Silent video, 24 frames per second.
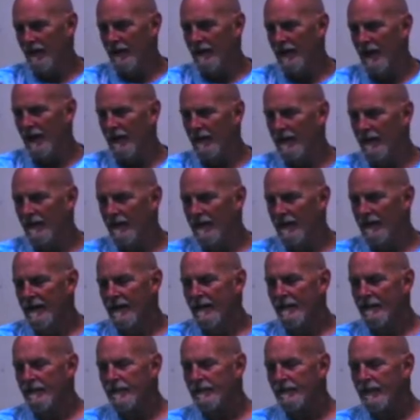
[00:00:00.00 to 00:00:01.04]
Okay.
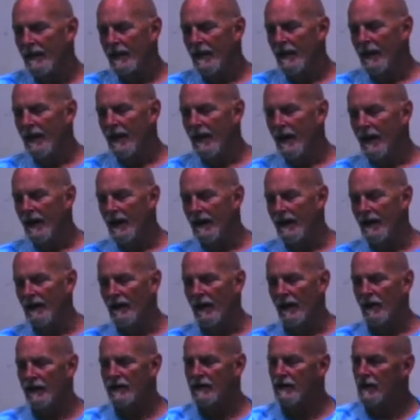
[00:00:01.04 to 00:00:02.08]
And
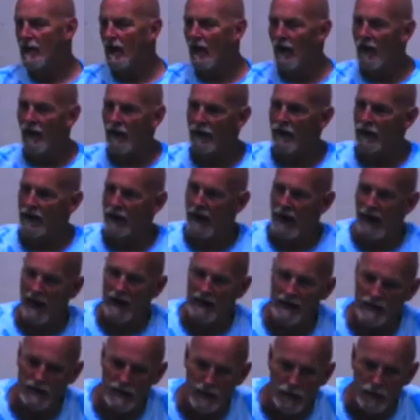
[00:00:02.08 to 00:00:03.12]
he goes, no, we
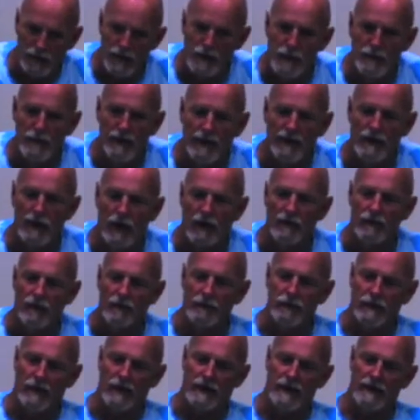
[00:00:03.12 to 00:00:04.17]
can't. So would you bend
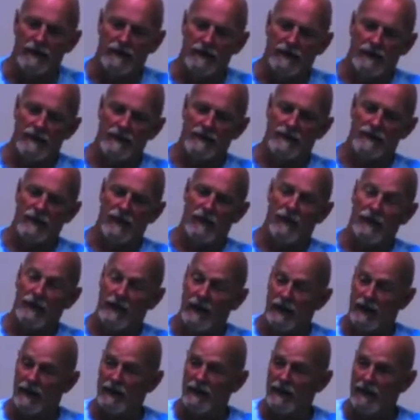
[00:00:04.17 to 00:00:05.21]
over, please? And
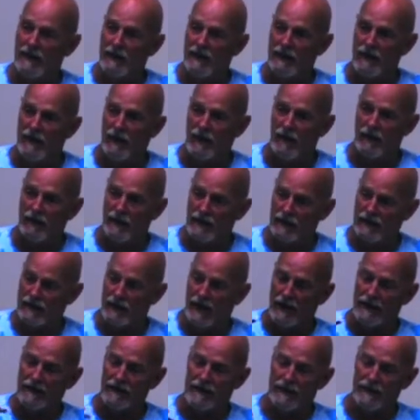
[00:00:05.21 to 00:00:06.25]
so again, you know,
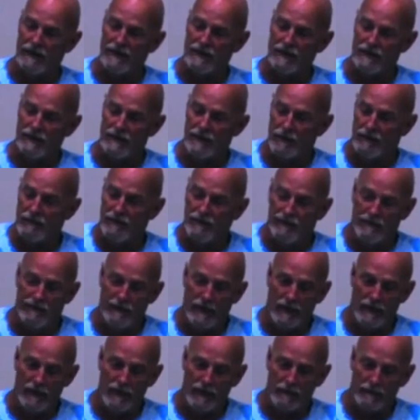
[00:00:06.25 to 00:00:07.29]
he's like this. He's a
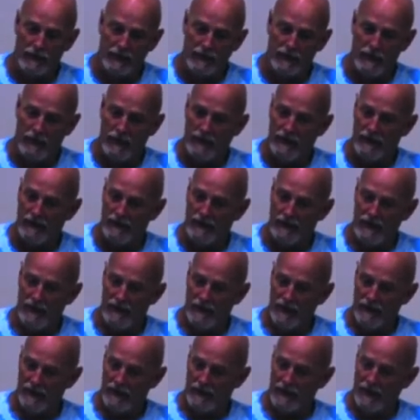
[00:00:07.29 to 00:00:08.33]
Pinoy
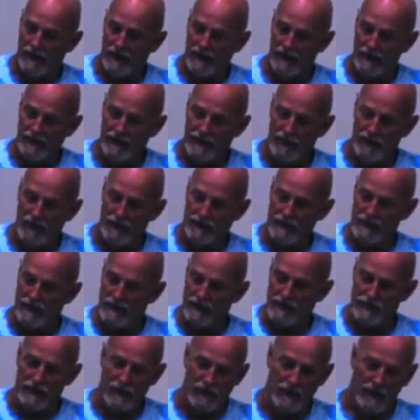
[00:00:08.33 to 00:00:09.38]

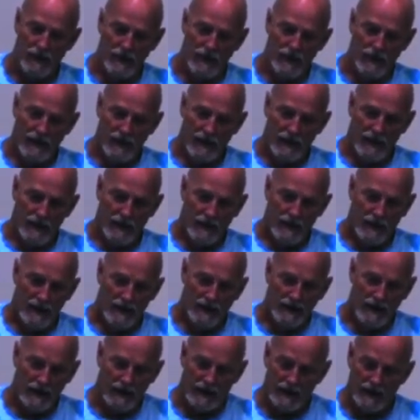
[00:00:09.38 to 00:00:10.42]
nurse. And so
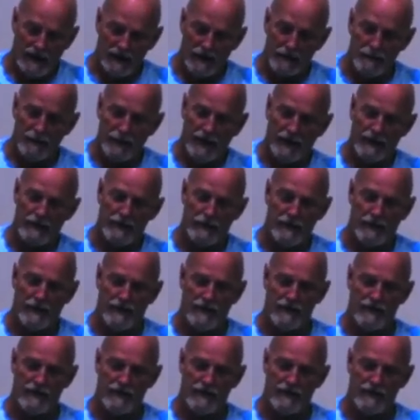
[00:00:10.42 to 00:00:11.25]
he didn't pinch